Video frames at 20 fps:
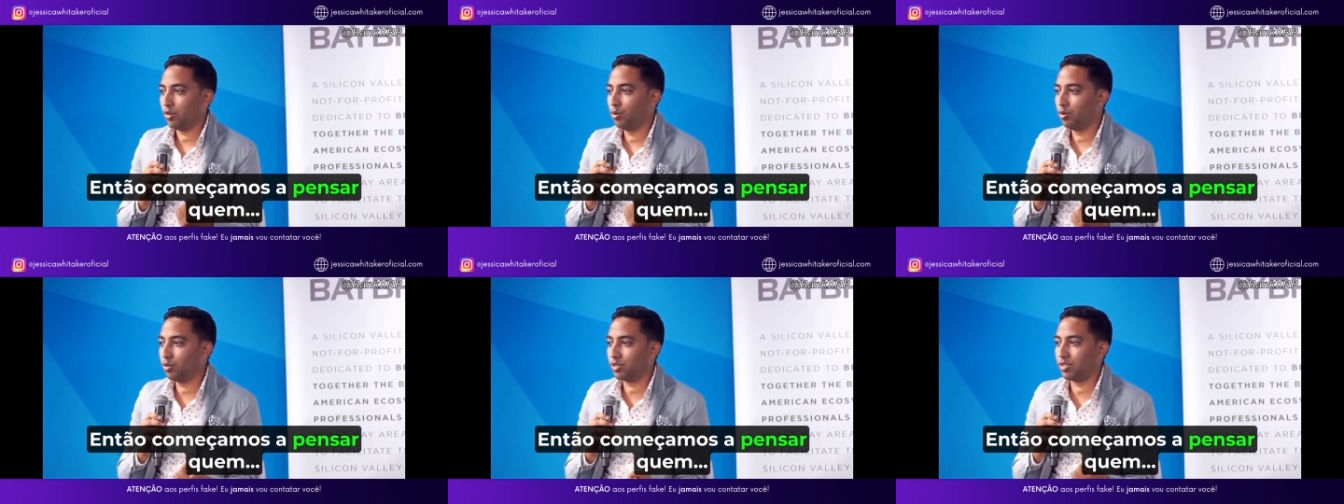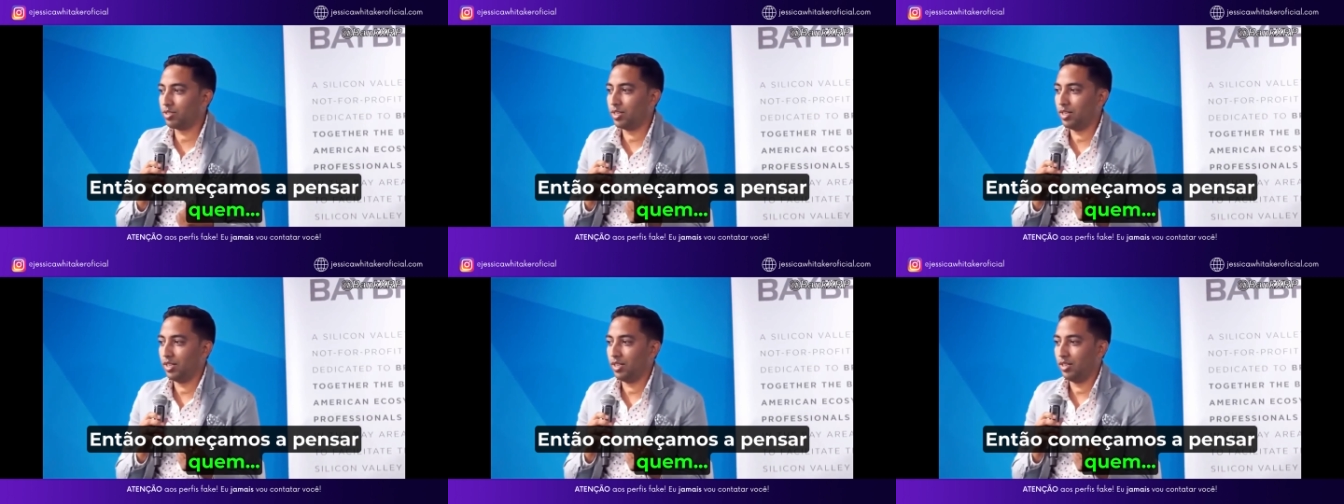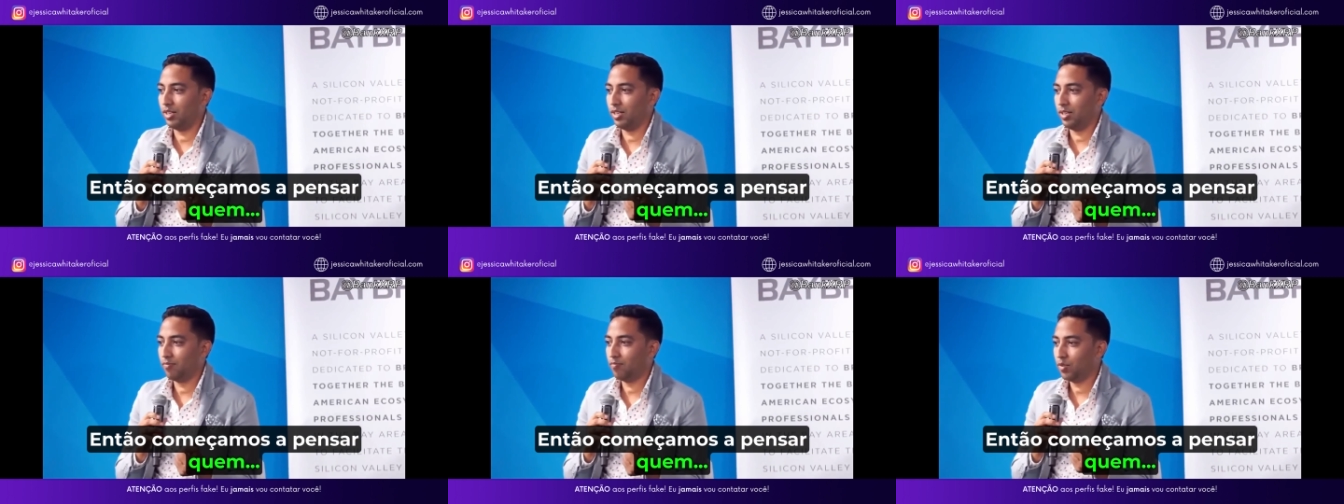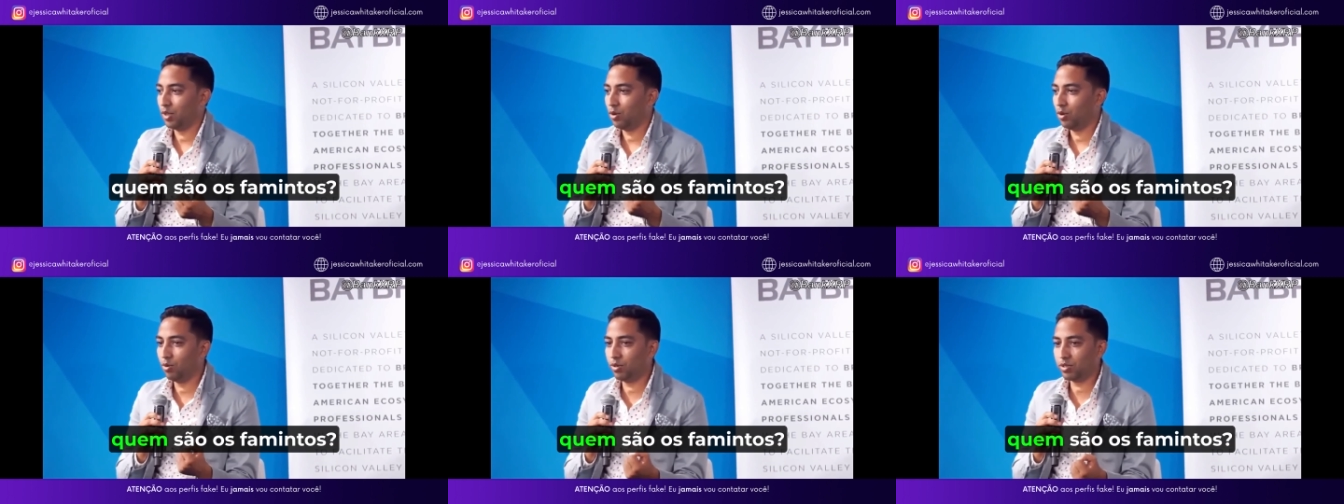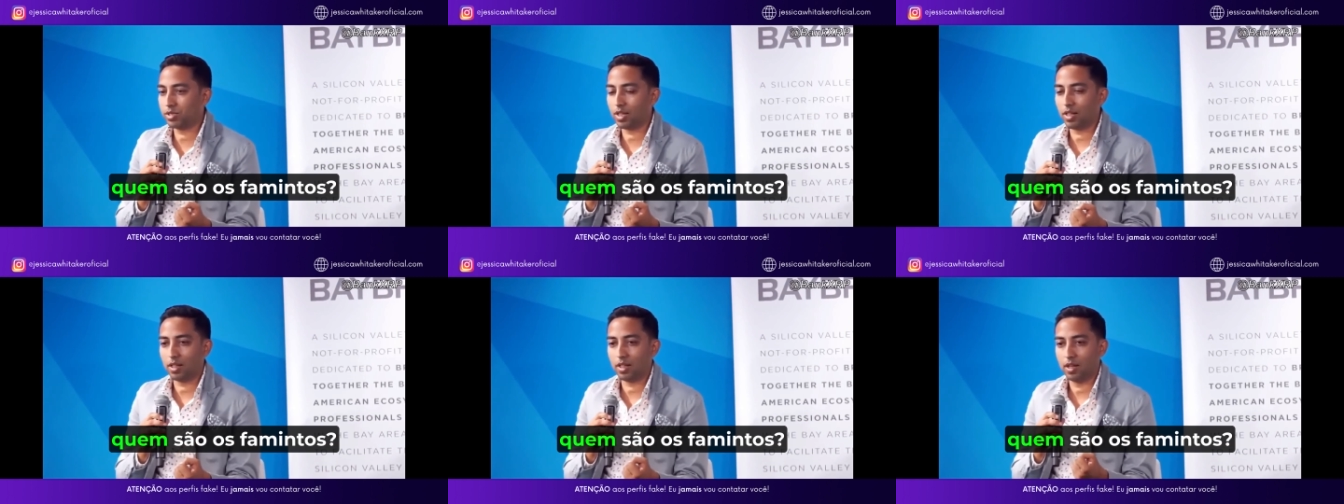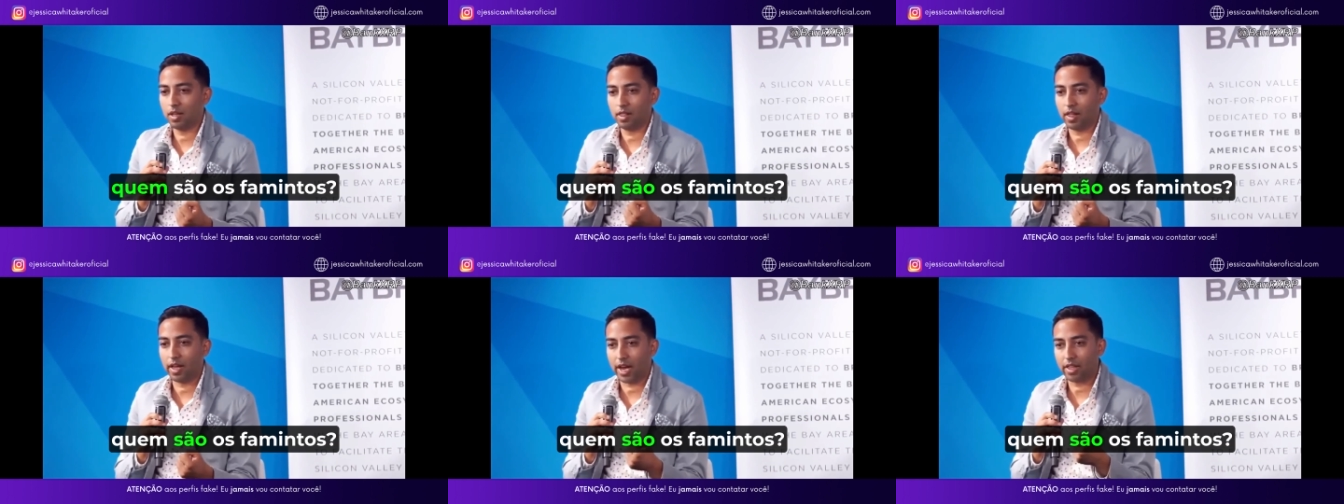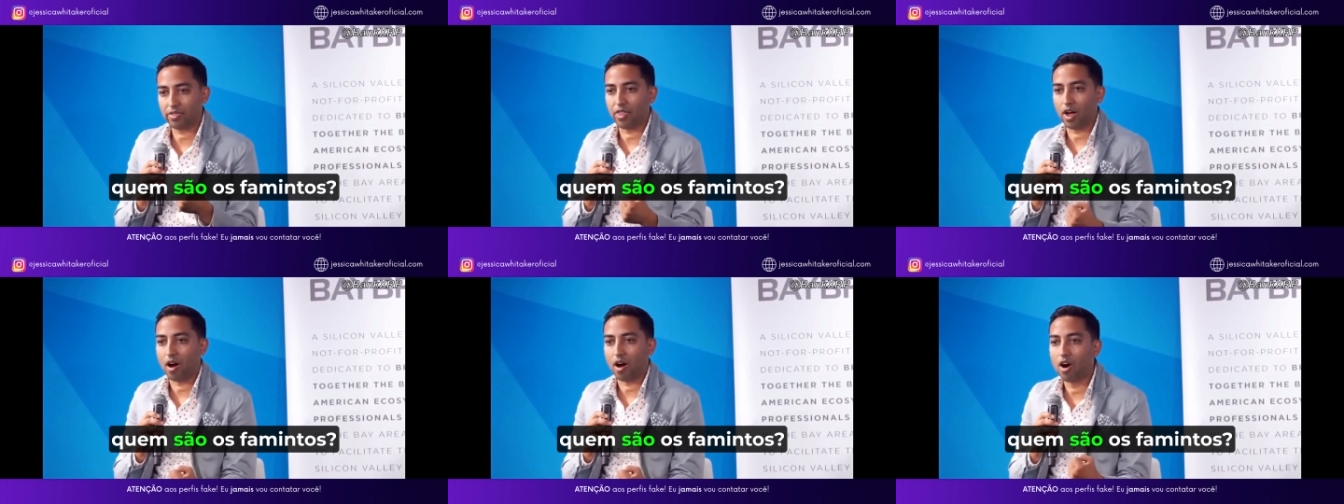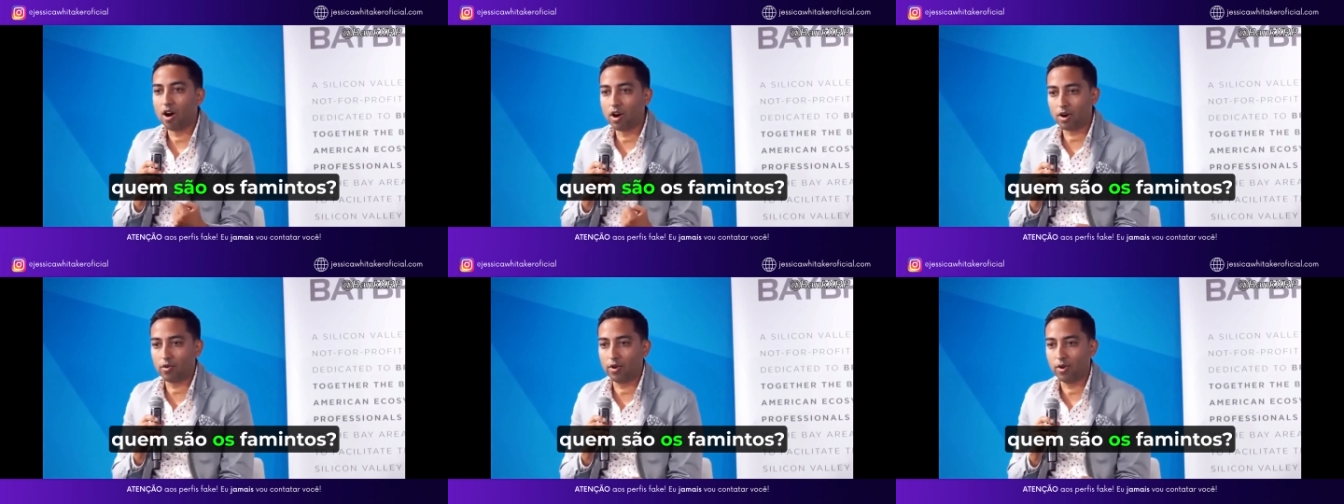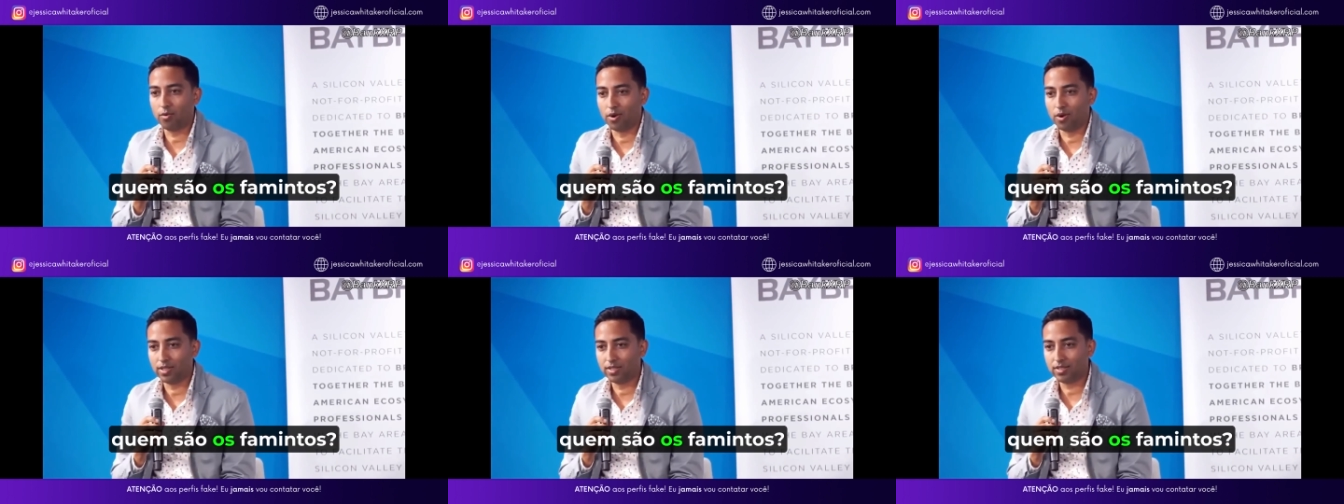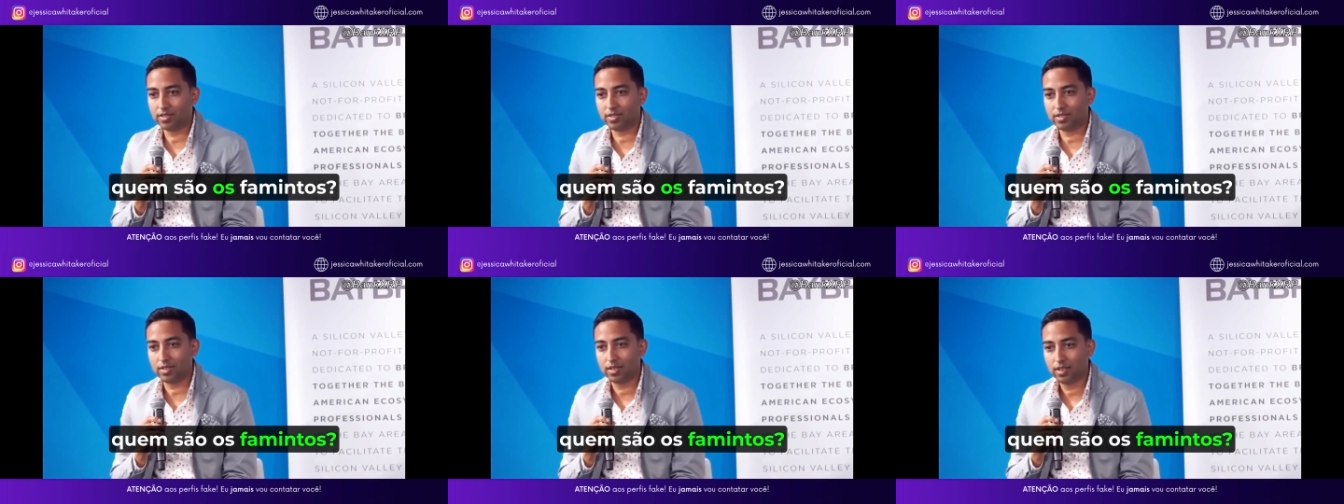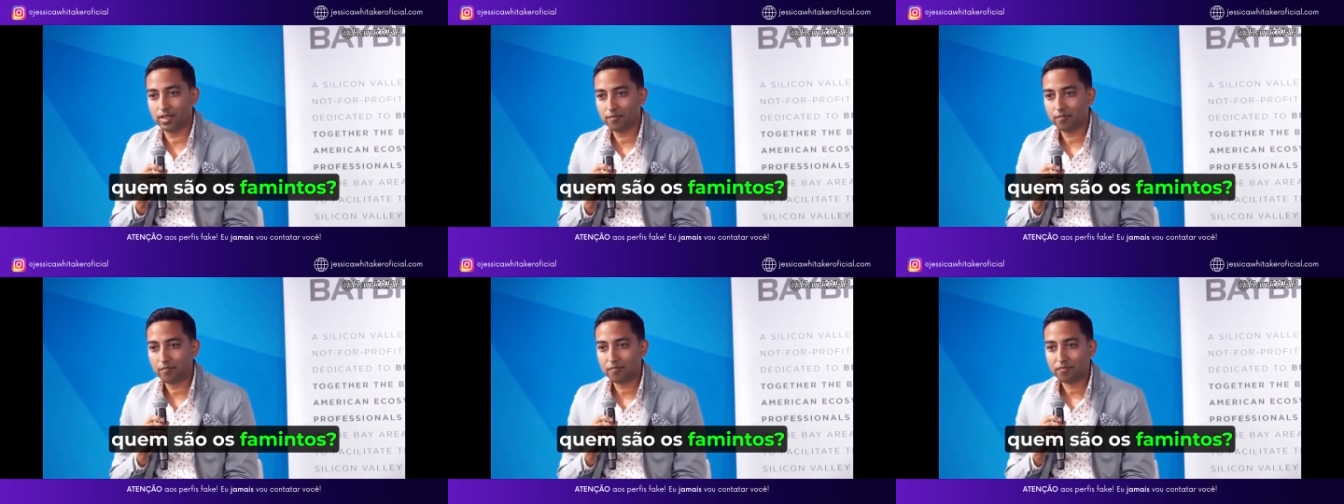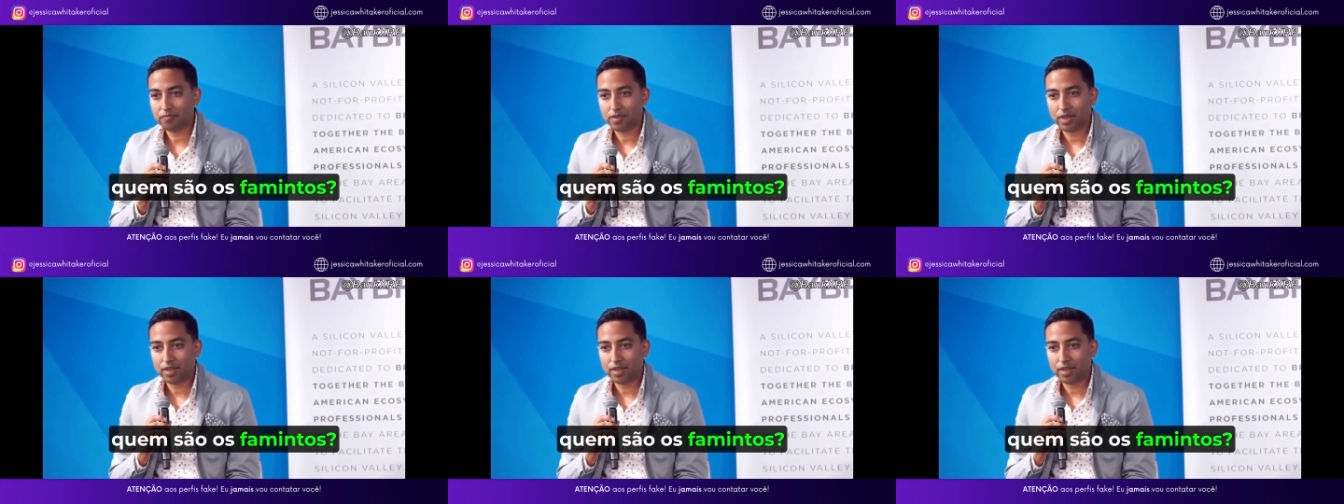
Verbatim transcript: who's the who's the like the hungry ones?